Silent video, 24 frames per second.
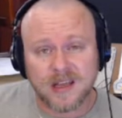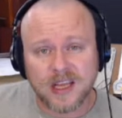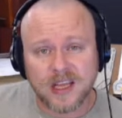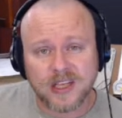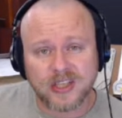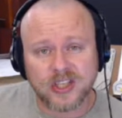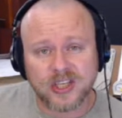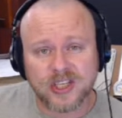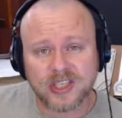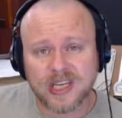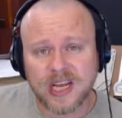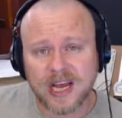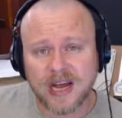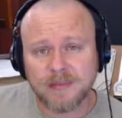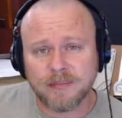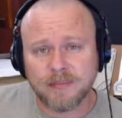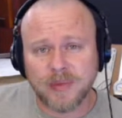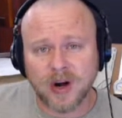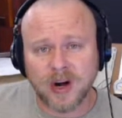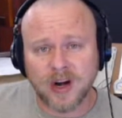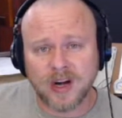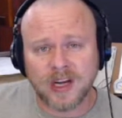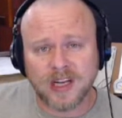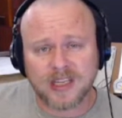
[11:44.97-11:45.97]
It just got
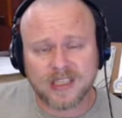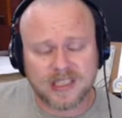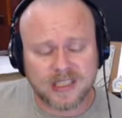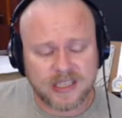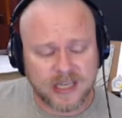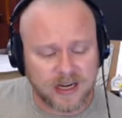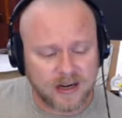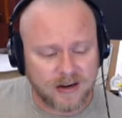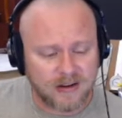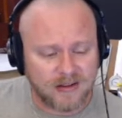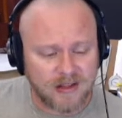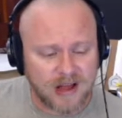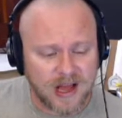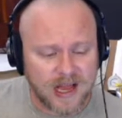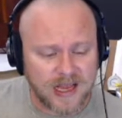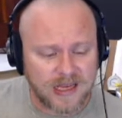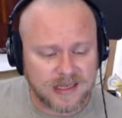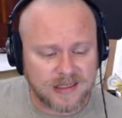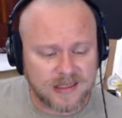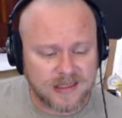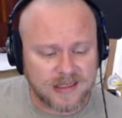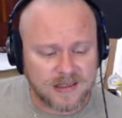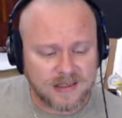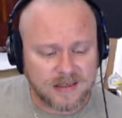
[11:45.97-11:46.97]
burned and
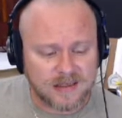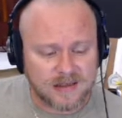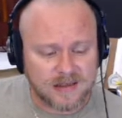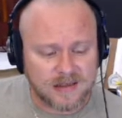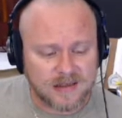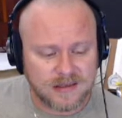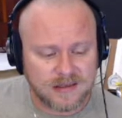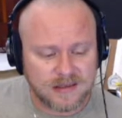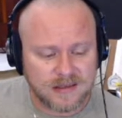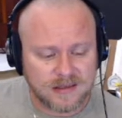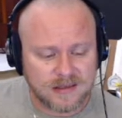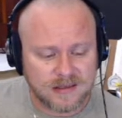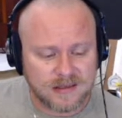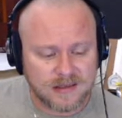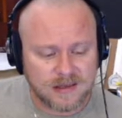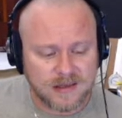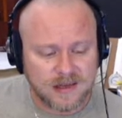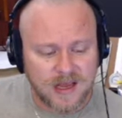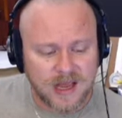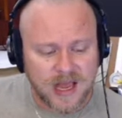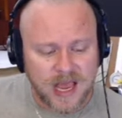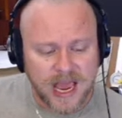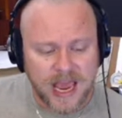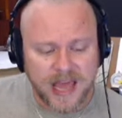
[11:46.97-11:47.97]
sterilized.
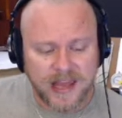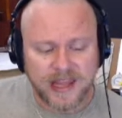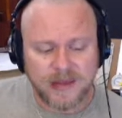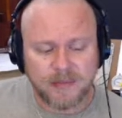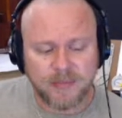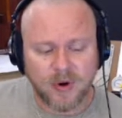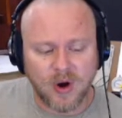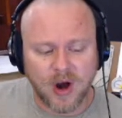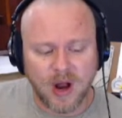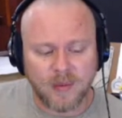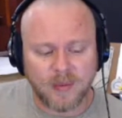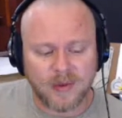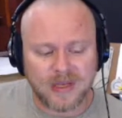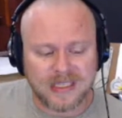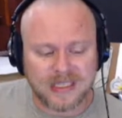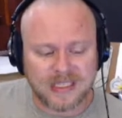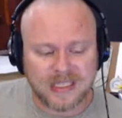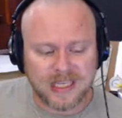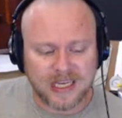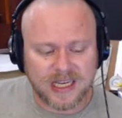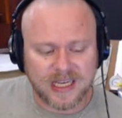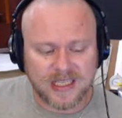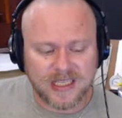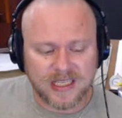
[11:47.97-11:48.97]
And they probably
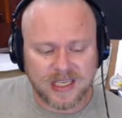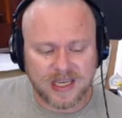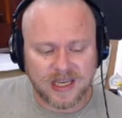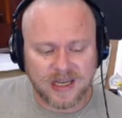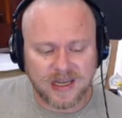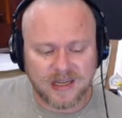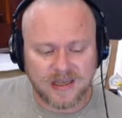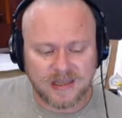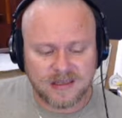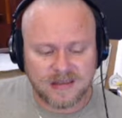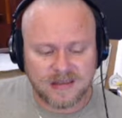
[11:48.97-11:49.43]
stick to you.